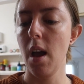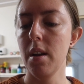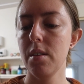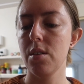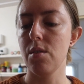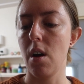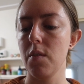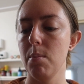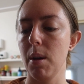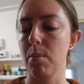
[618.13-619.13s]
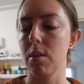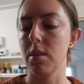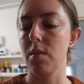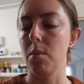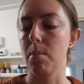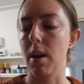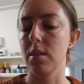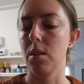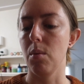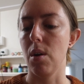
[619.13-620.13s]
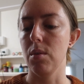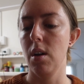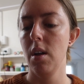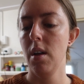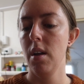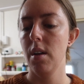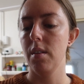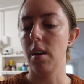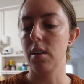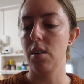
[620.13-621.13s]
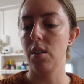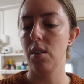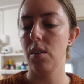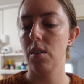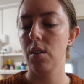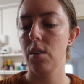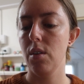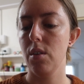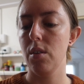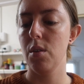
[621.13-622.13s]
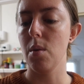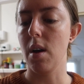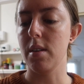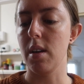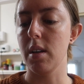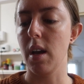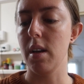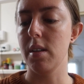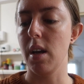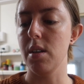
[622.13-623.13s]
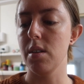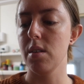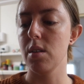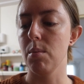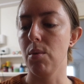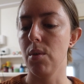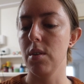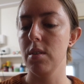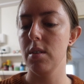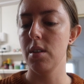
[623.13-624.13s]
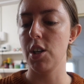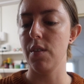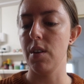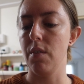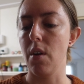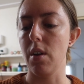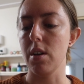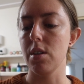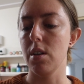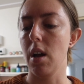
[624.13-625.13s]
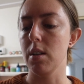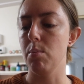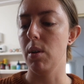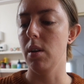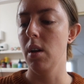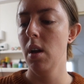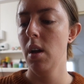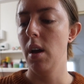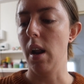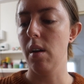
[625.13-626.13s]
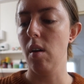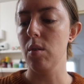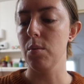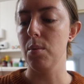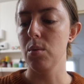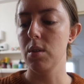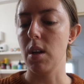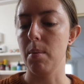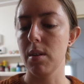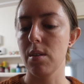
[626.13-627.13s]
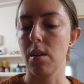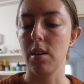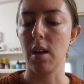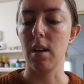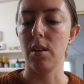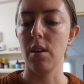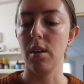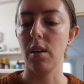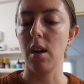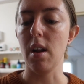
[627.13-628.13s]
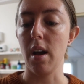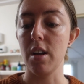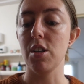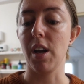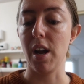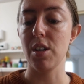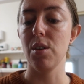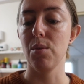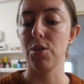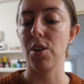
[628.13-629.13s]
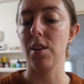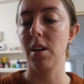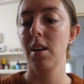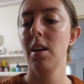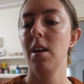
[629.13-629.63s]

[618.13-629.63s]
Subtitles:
and strive to make positive impacts in the world. Thank you to our dedicated teachers and supporters. The GFG Foundation has been an incredible stepping stone in our learning, in our educational journey.